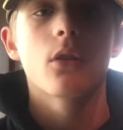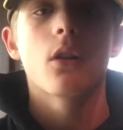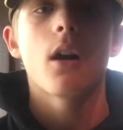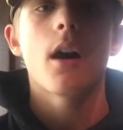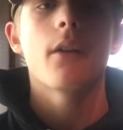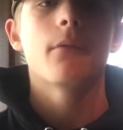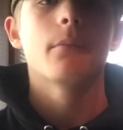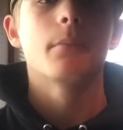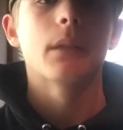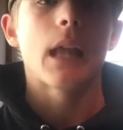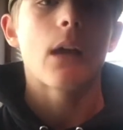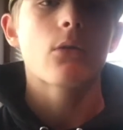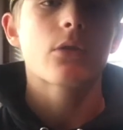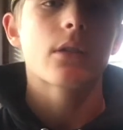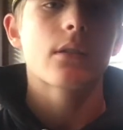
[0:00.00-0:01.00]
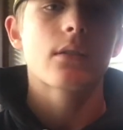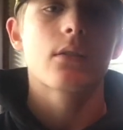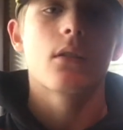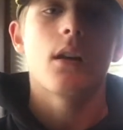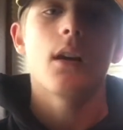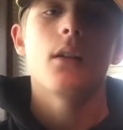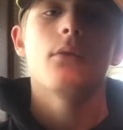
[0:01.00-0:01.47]
They'll have blouses,
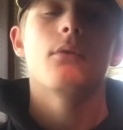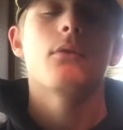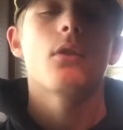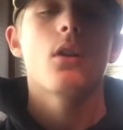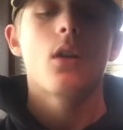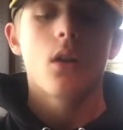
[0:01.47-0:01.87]
they'll have